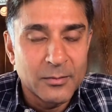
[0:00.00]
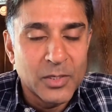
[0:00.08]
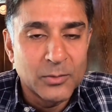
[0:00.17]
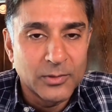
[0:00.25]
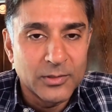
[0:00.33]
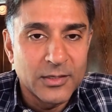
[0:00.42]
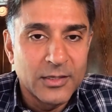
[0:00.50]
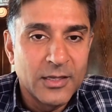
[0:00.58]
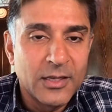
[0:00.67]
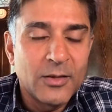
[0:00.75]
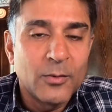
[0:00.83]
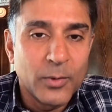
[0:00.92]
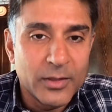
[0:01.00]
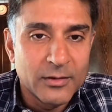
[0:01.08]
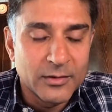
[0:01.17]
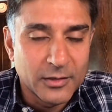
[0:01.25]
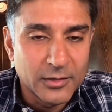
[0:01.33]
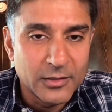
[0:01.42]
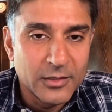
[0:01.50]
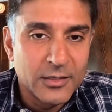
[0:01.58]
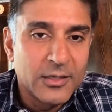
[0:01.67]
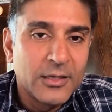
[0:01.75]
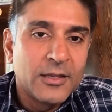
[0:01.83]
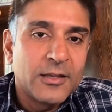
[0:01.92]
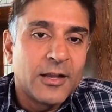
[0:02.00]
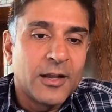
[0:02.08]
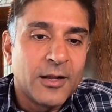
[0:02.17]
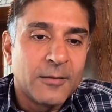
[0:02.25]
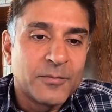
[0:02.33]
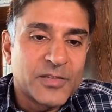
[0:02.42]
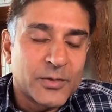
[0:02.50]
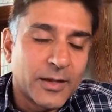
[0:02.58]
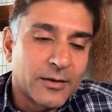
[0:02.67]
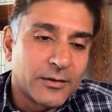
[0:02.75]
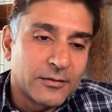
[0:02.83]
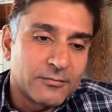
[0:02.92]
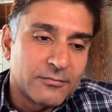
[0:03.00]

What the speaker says: commute with her. So I had